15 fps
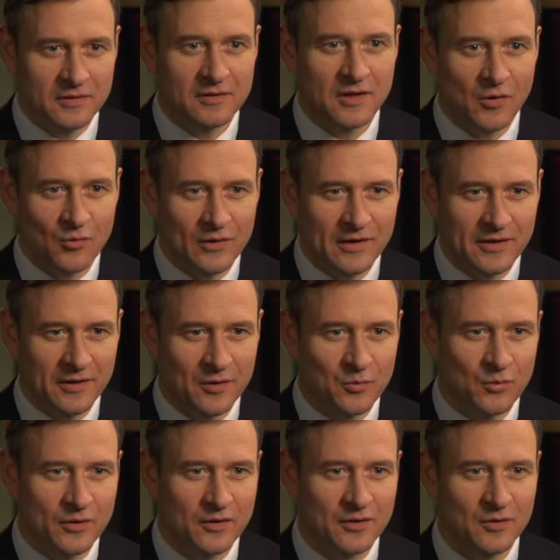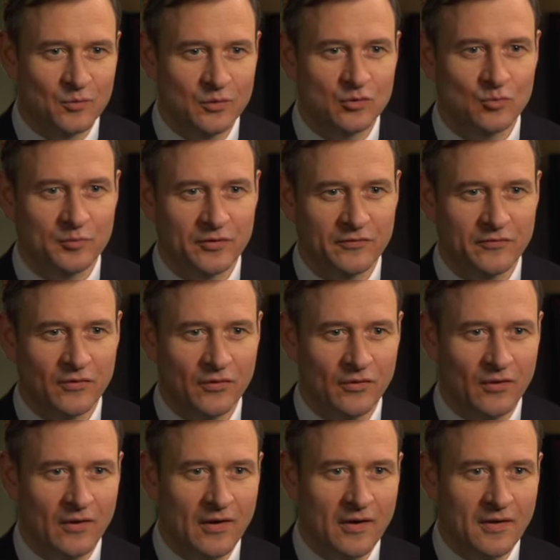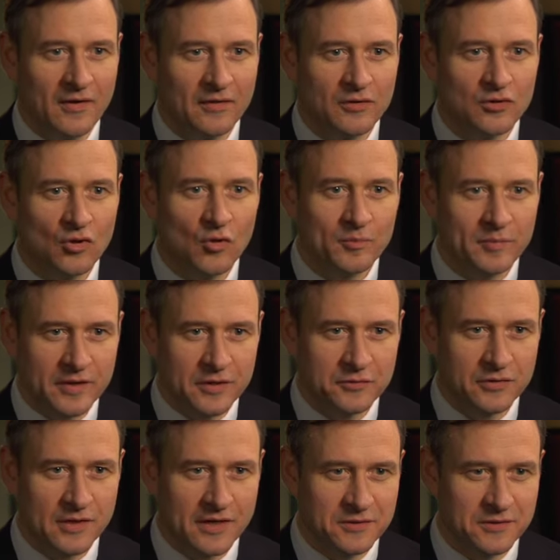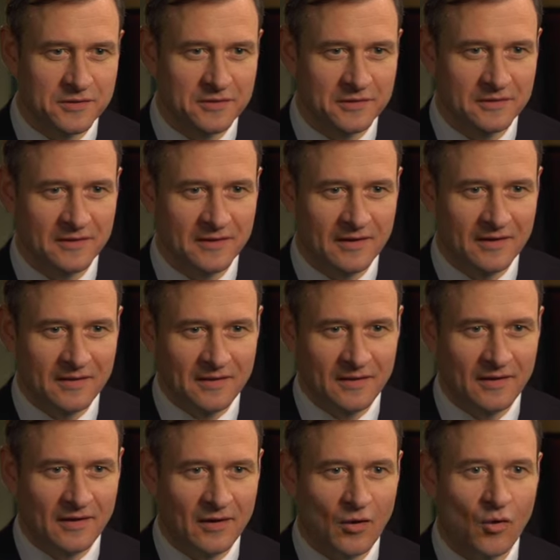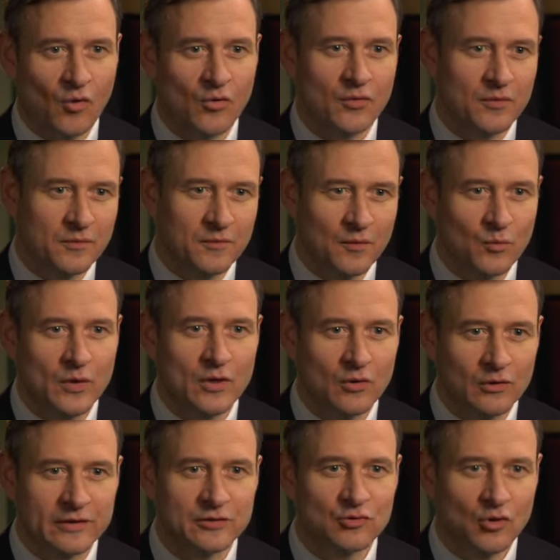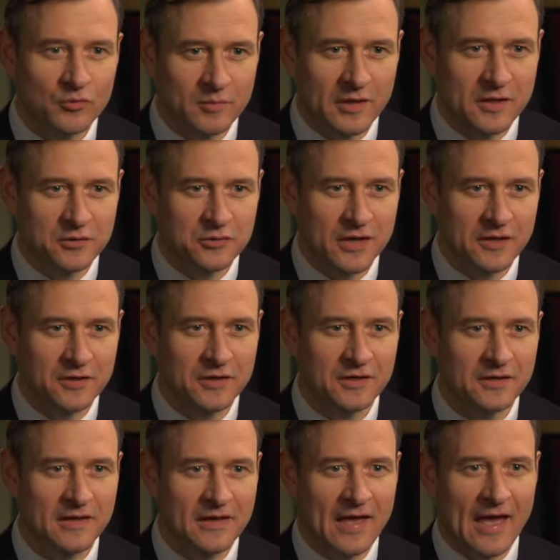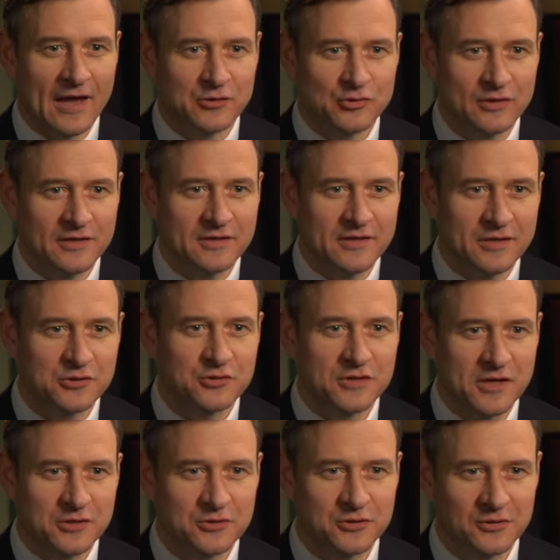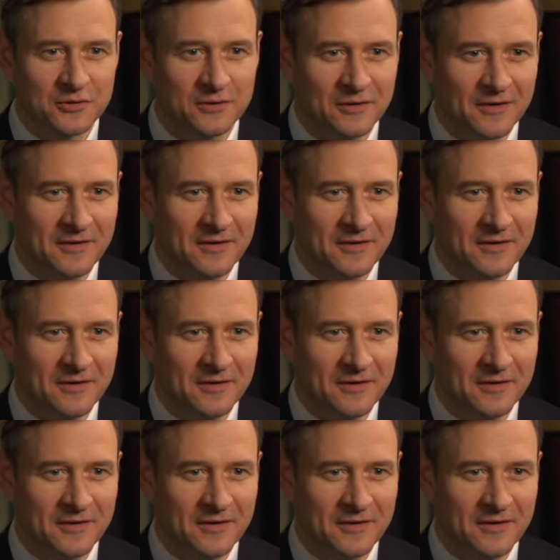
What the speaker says: our clinic we do prefer non-penetrating, or we call it non-penetrating. Actually, the international